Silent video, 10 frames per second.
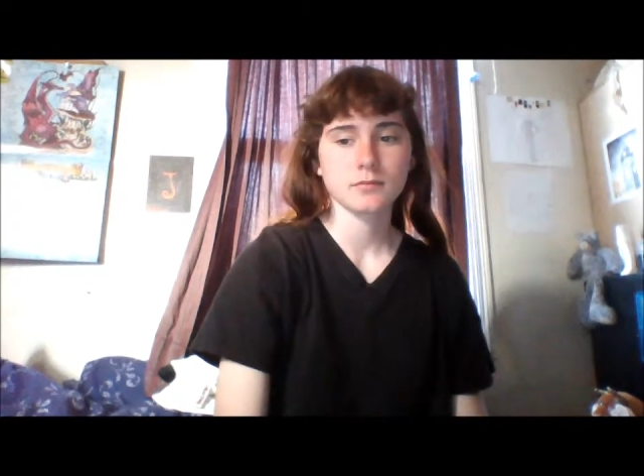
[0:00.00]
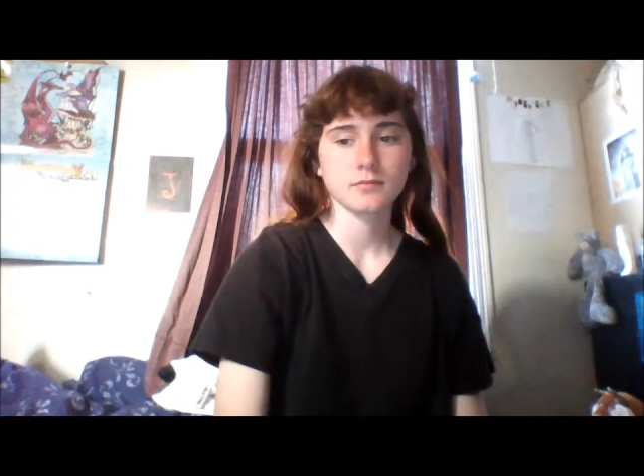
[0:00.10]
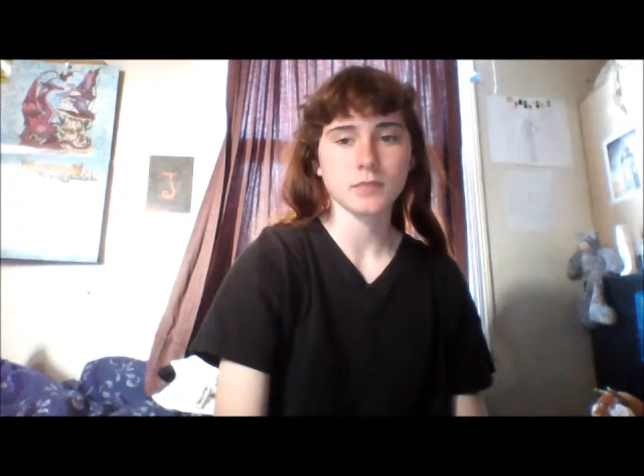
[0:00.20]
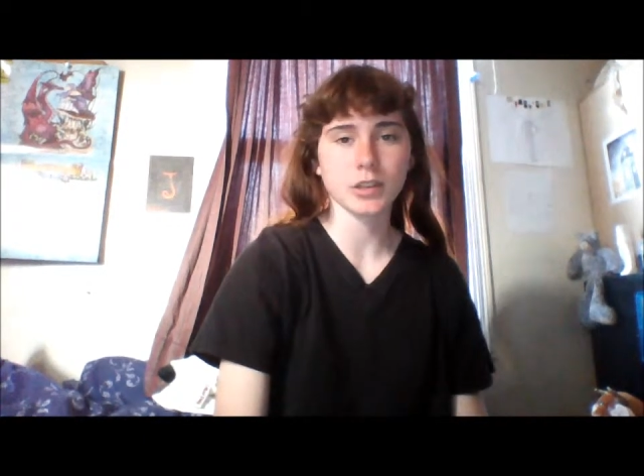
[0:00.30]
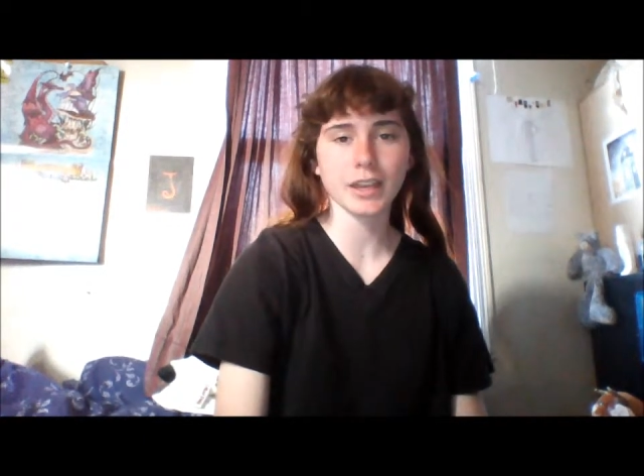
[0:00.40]

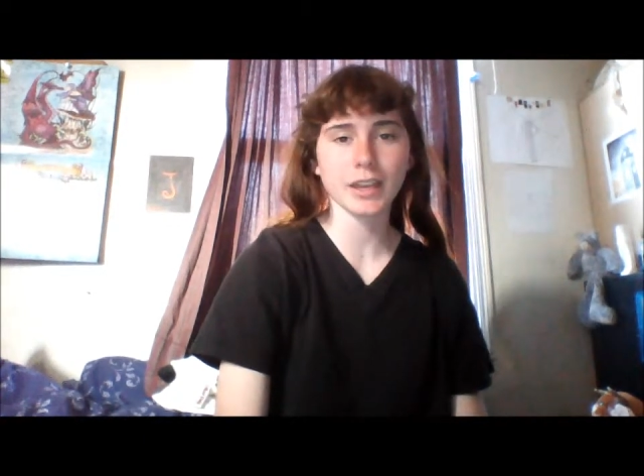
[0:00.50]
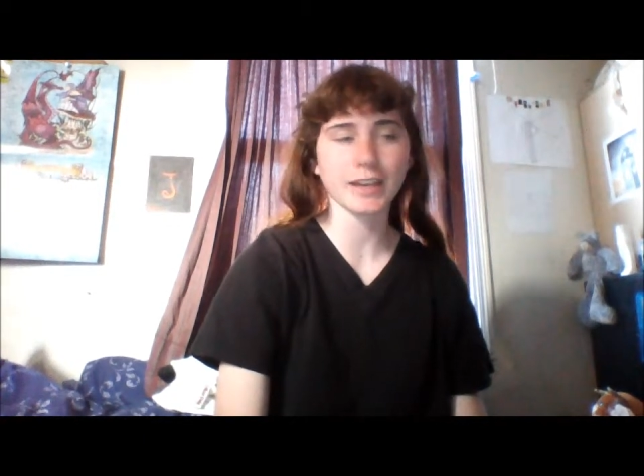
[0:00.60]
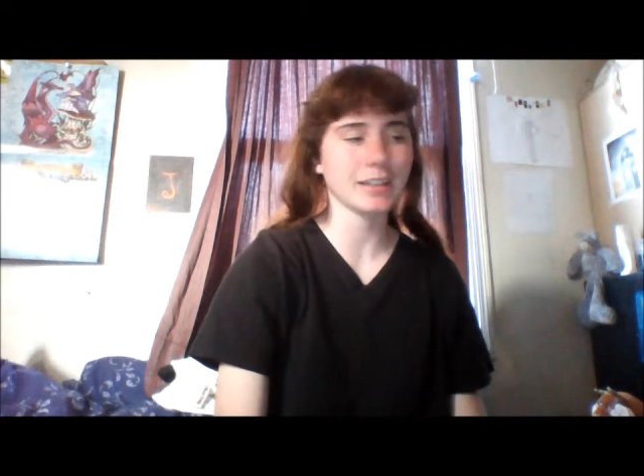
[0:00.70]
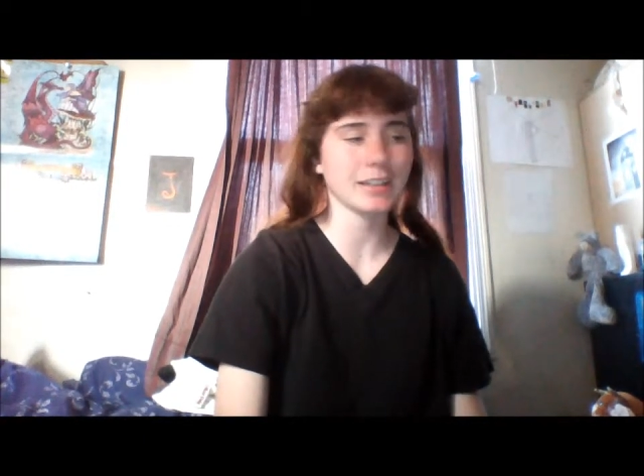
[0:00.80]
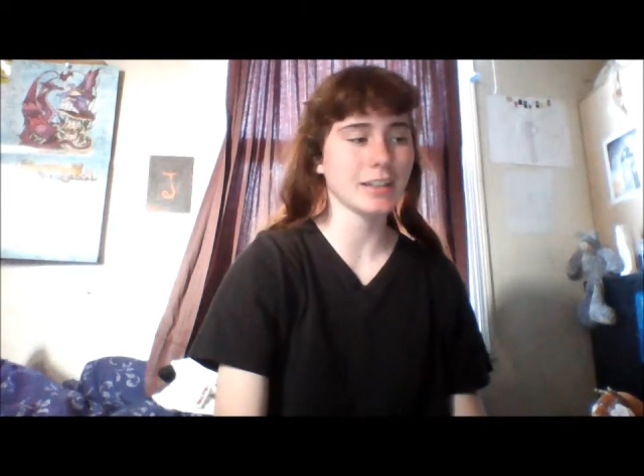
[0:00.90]
Okay, I
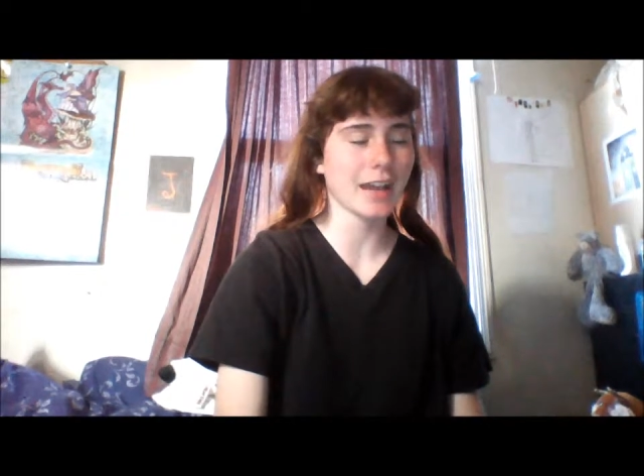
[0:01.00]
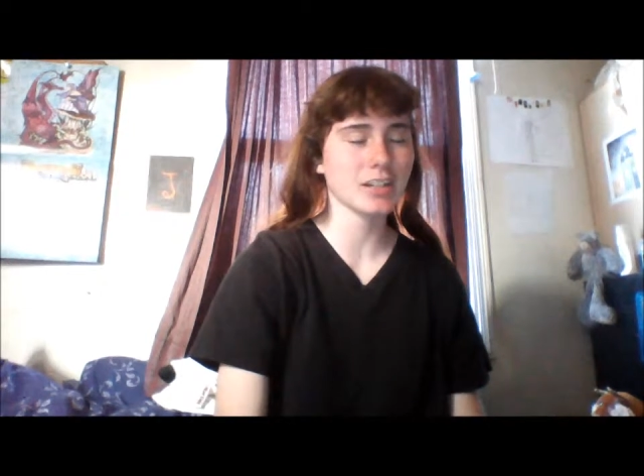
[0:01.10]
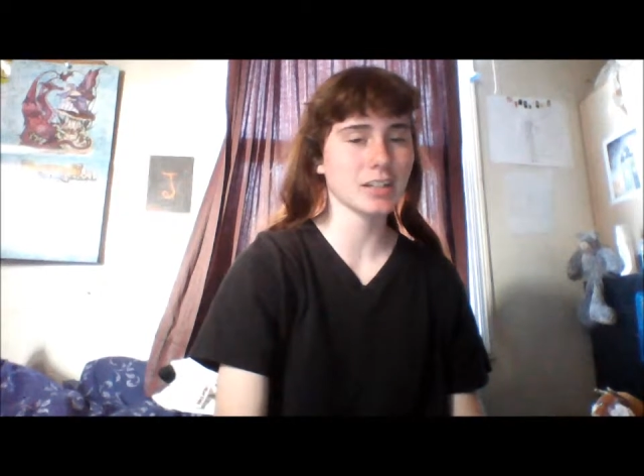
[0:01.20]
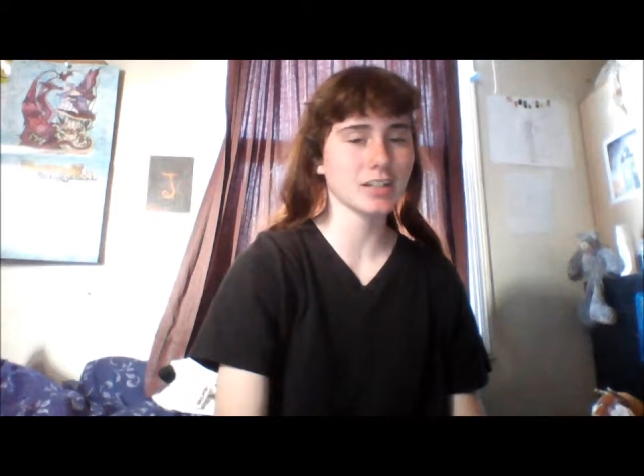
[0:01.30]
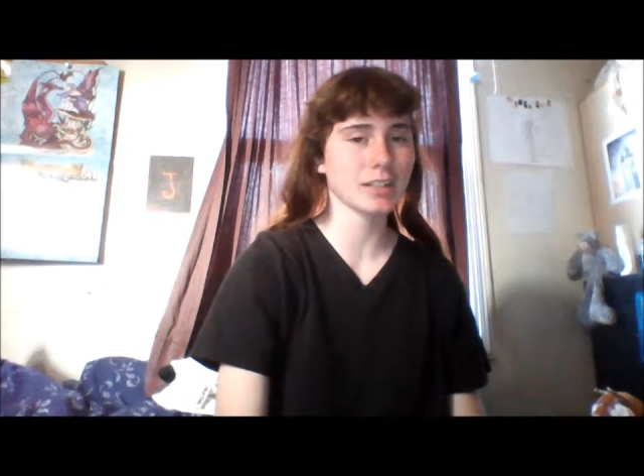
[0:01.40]
need to
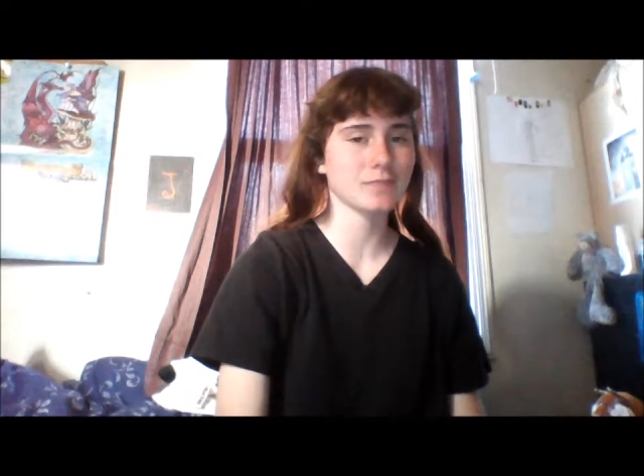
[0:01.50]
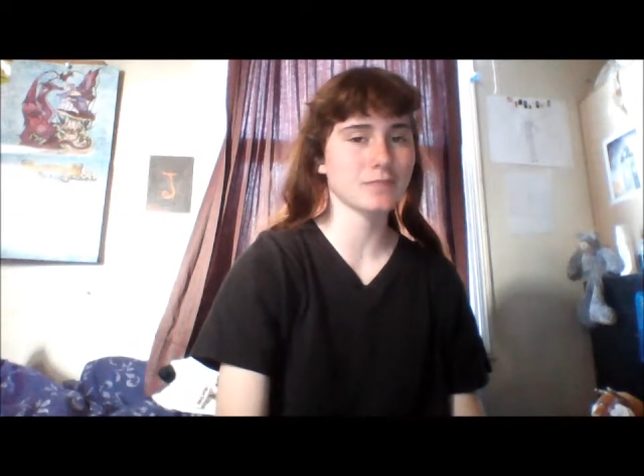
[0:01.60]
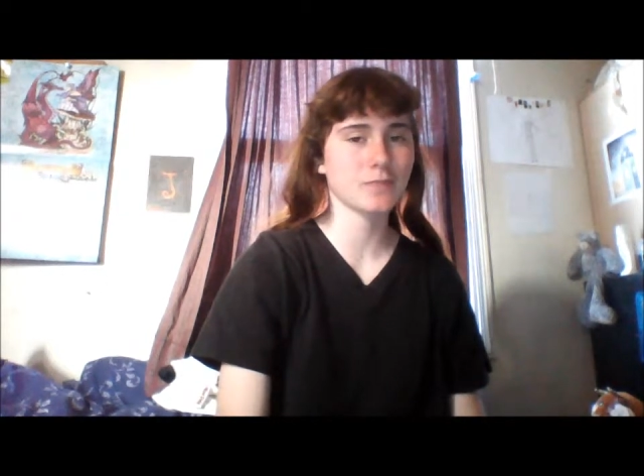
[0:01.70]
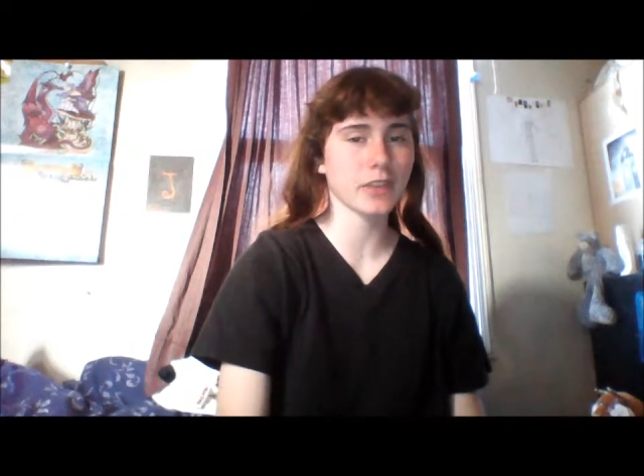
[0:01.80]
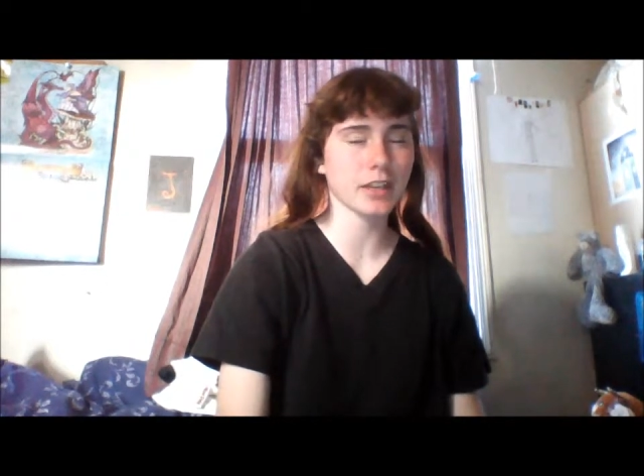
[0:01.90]
actually
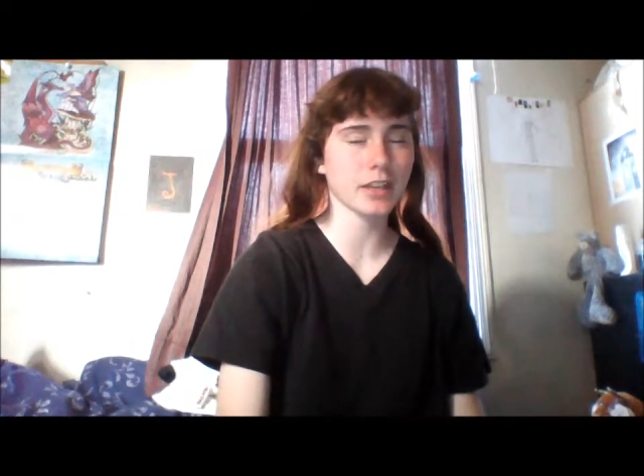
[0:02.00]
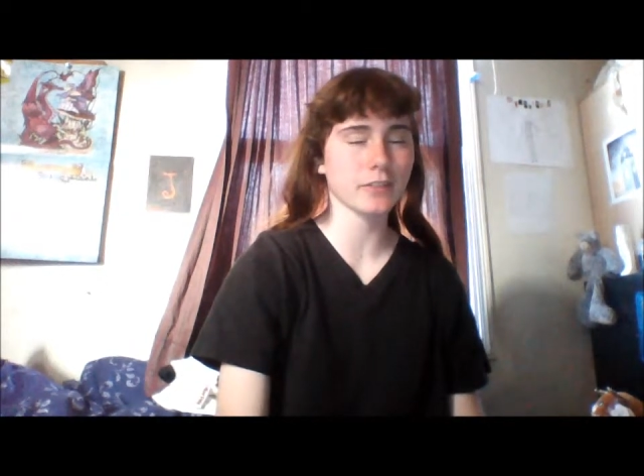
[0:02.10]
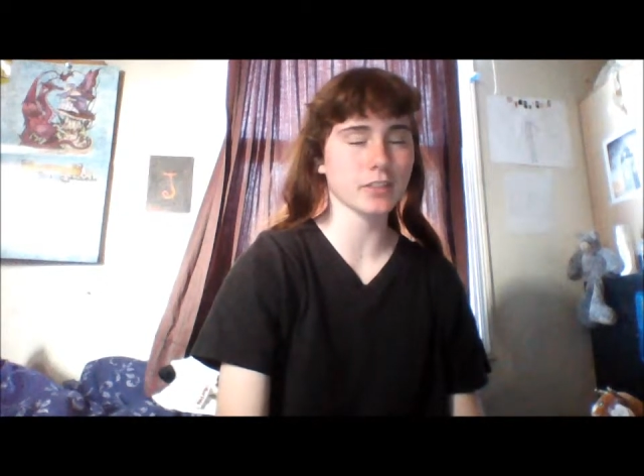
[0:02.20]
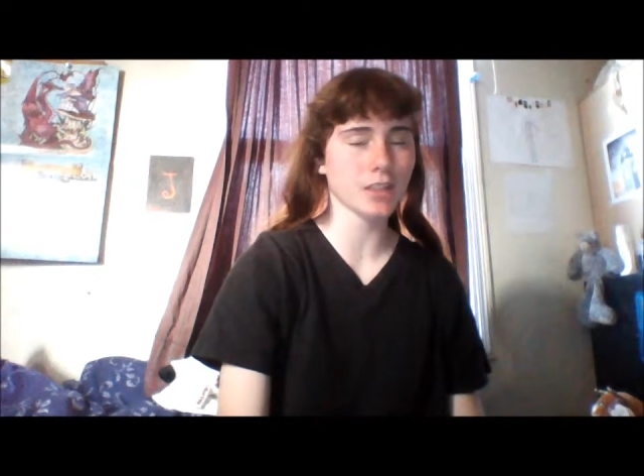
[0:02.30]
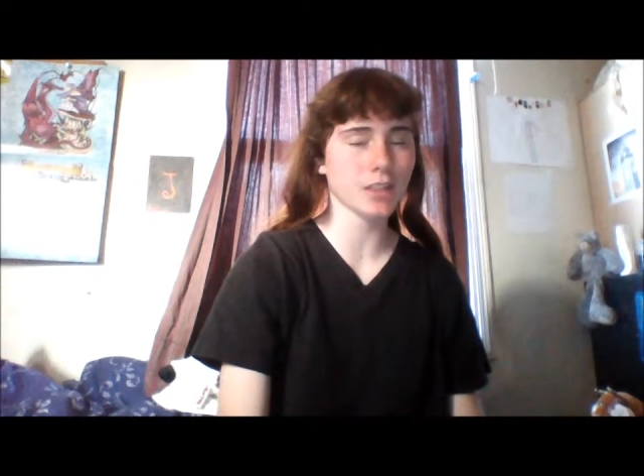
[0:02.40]
think of a
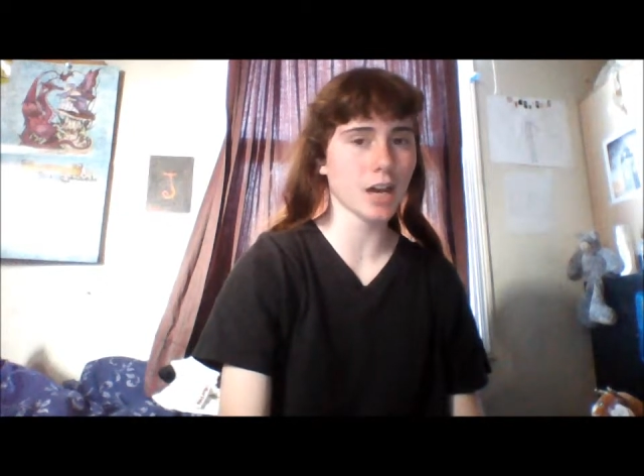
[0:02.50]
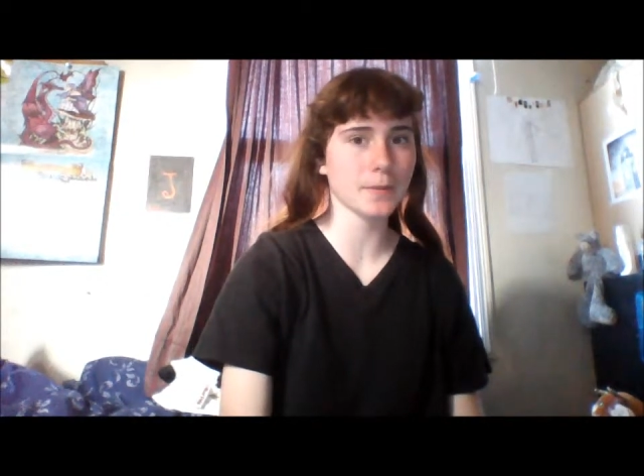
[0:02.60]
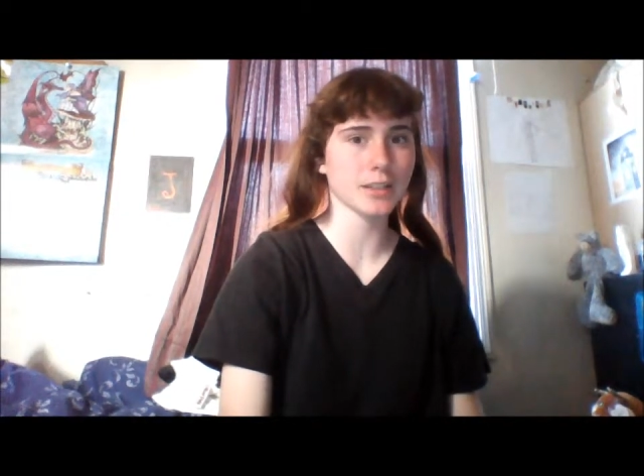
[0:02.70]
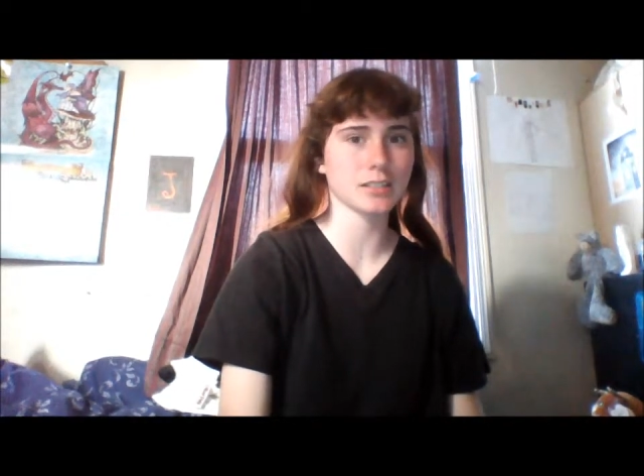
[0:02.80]
topic to